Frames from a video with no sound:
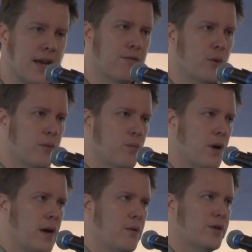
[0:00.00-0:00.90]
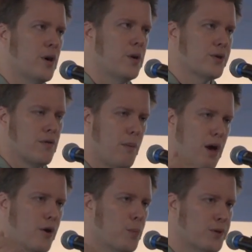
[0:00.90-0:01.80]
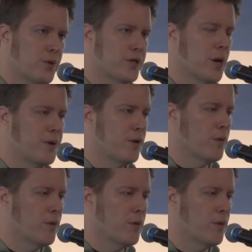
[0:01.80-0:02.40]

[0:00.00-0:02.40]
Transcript: to have what I would call a sort of a modern open source company